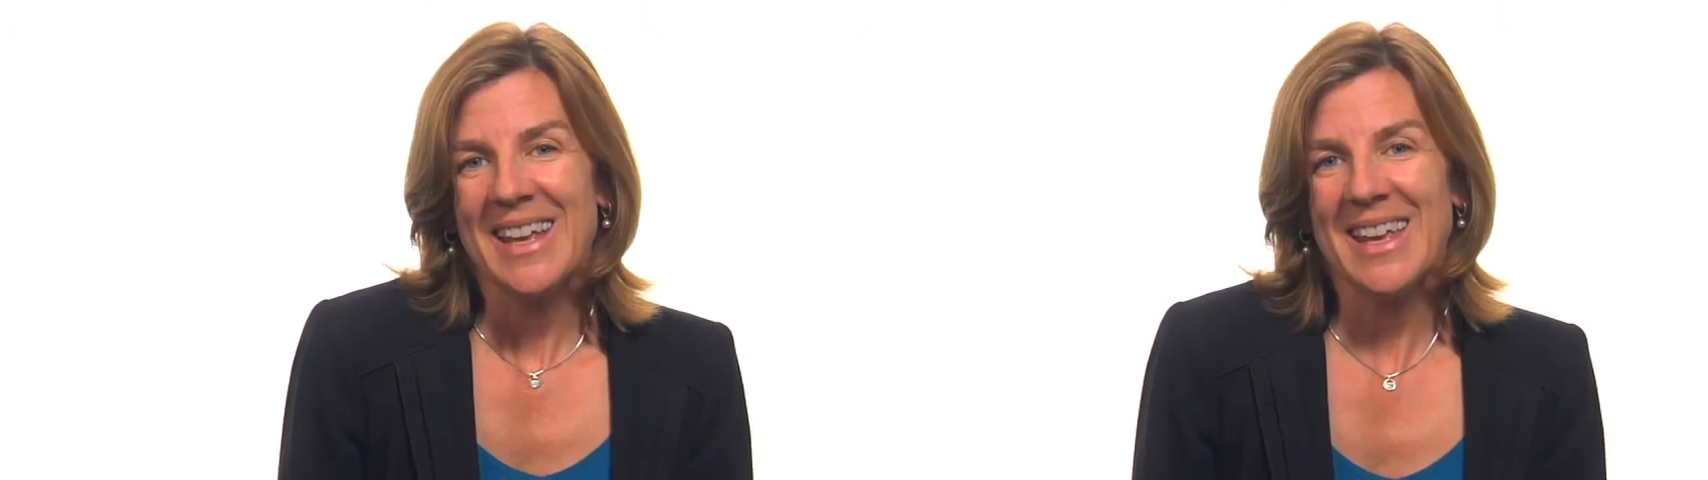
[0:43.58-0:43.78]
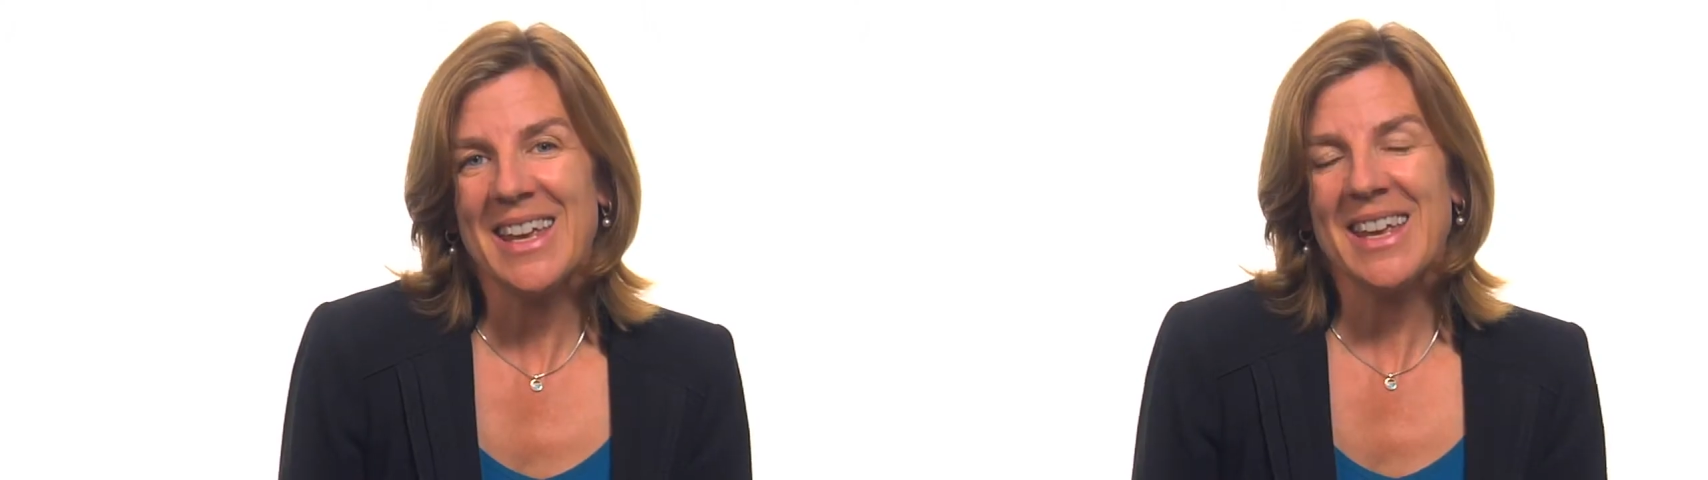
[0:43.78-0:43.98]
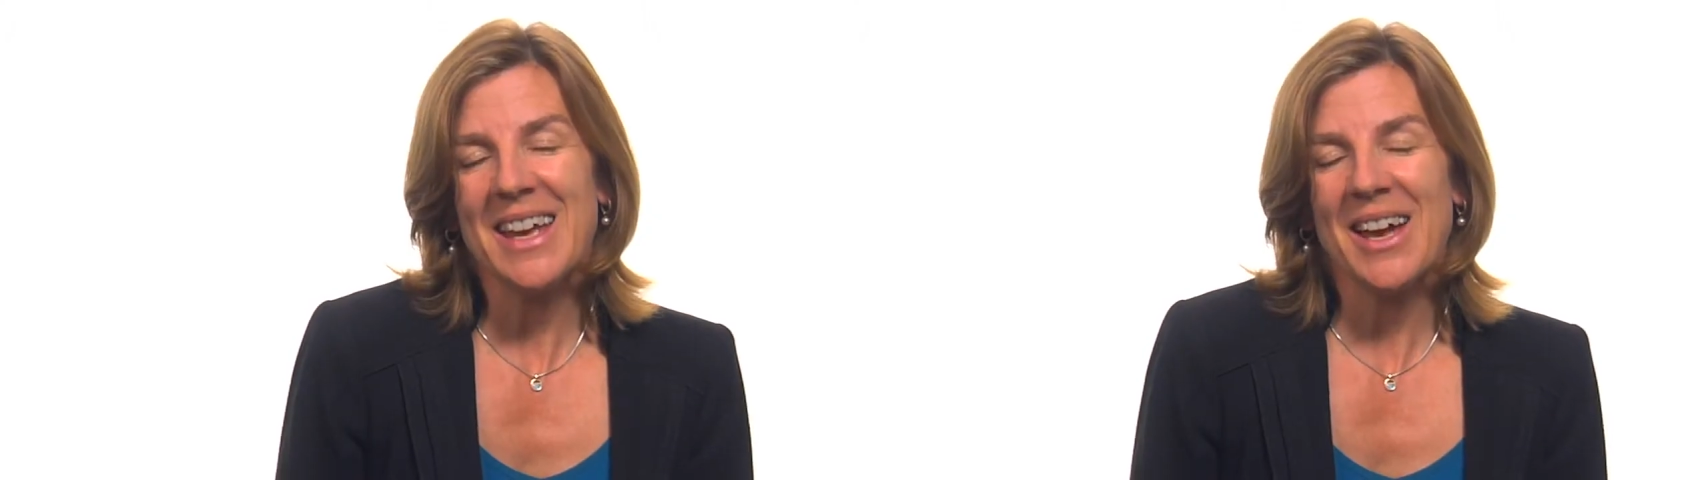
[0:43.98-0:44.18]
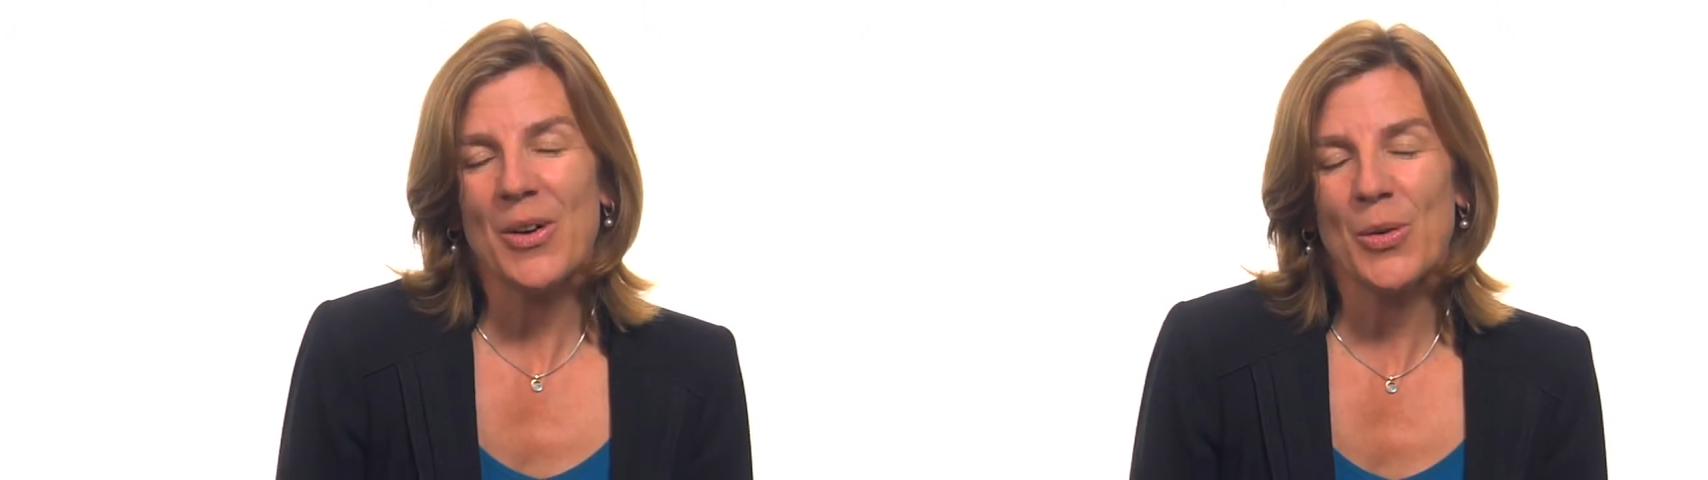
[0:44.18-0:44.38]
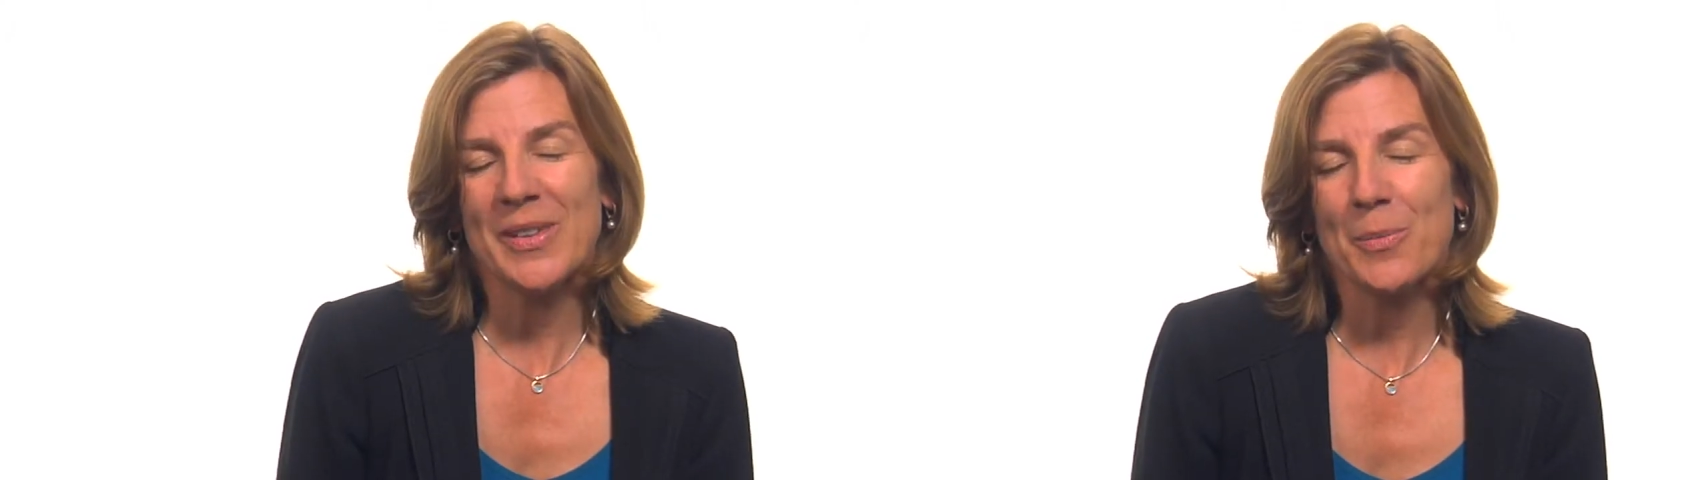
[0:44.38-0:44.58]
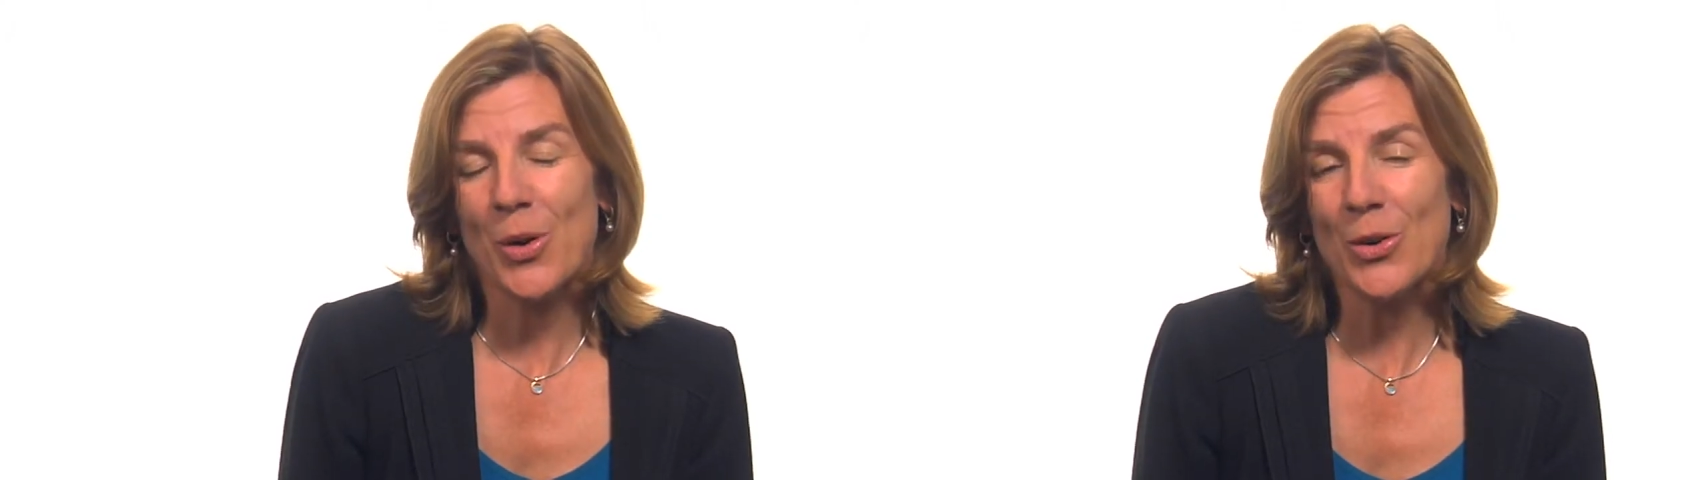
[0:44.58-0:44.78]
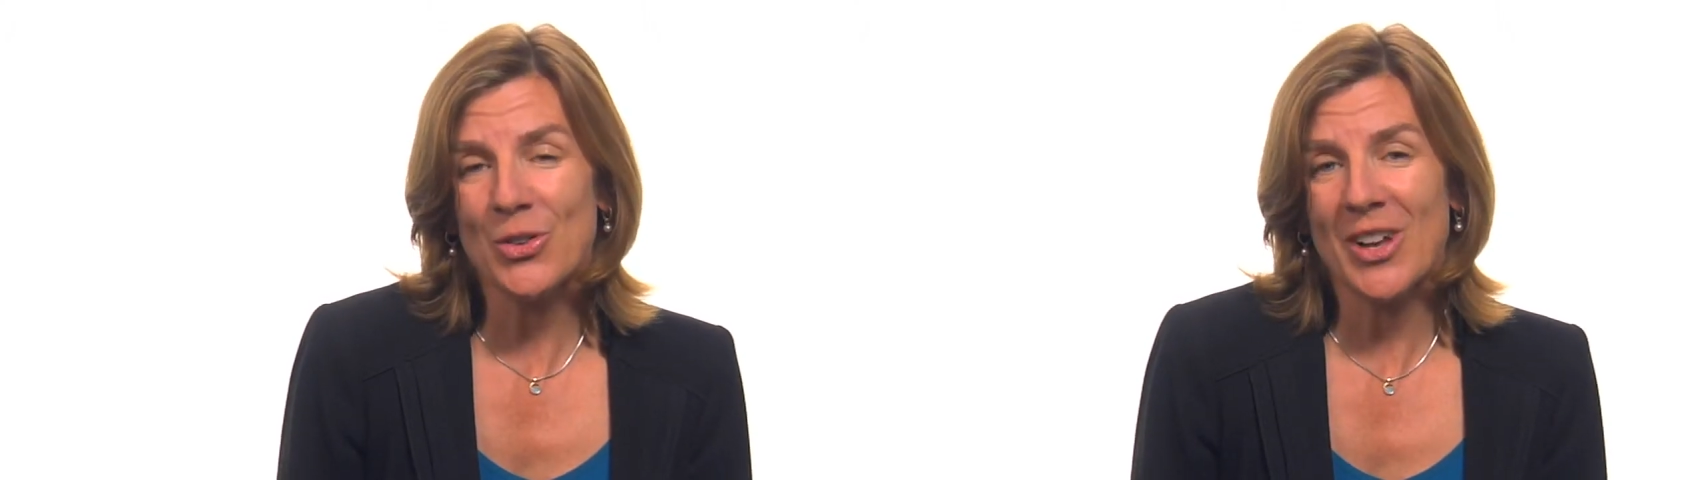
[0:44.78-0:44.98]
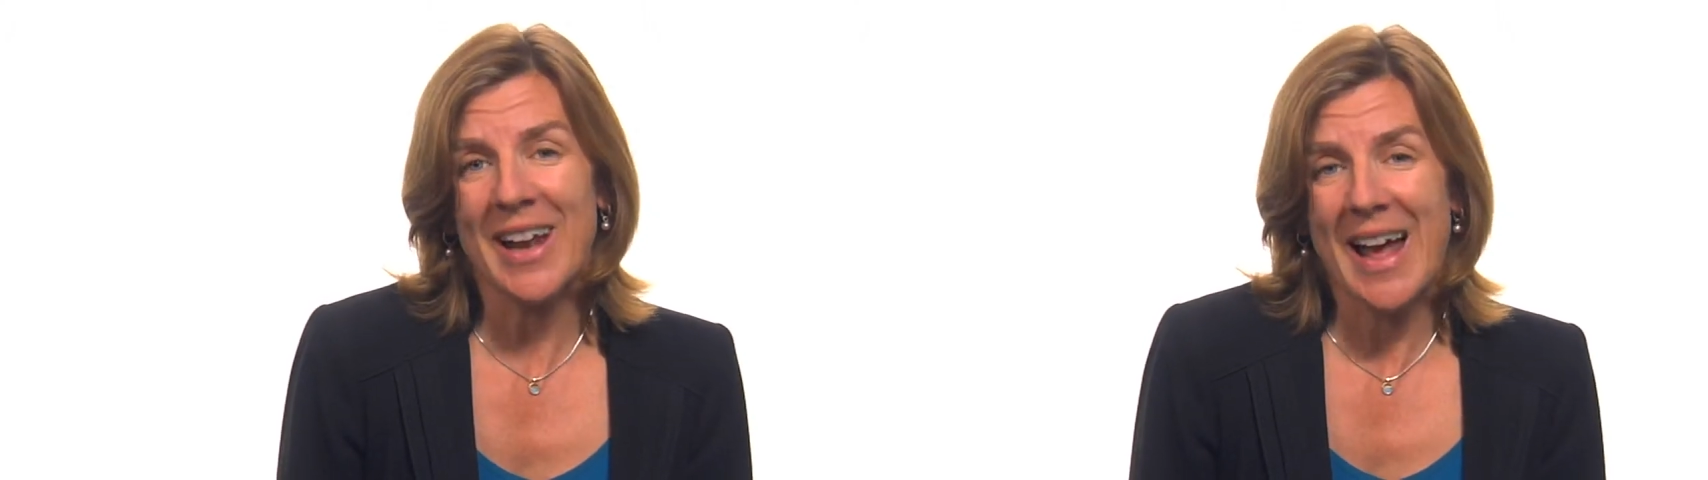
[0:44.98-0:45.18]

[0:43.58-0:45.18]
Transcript: He was approached and